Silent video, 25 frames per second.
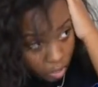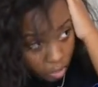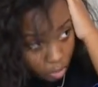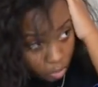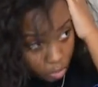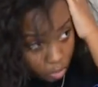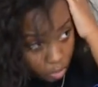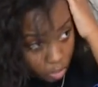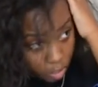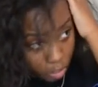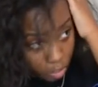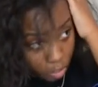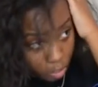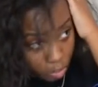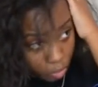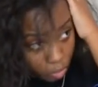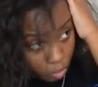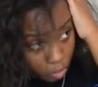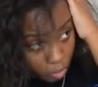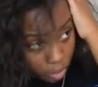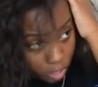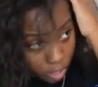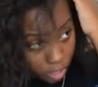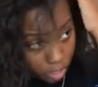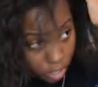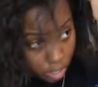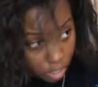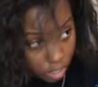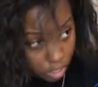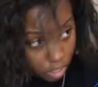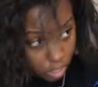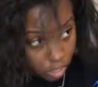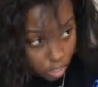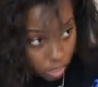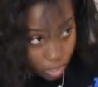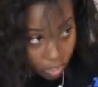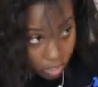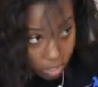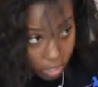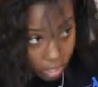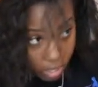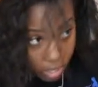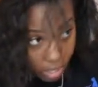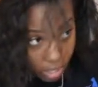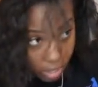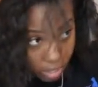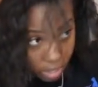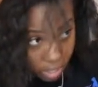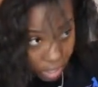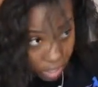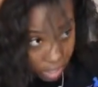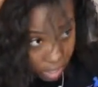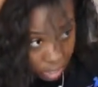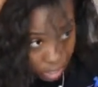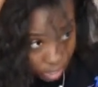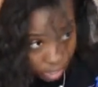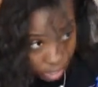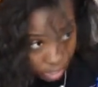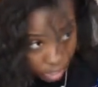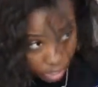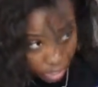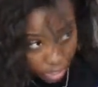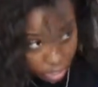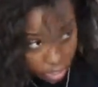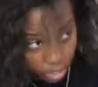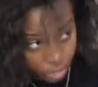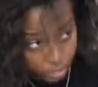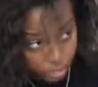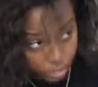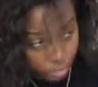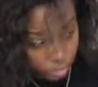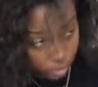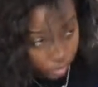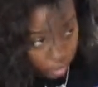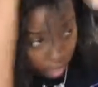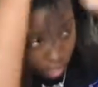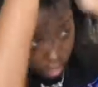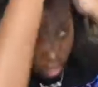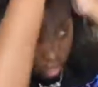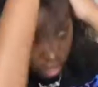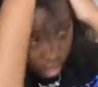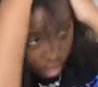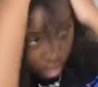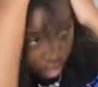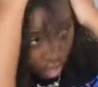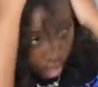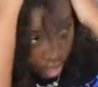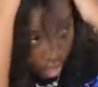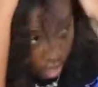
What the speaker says: you think you want it. So I think this is good enough for me,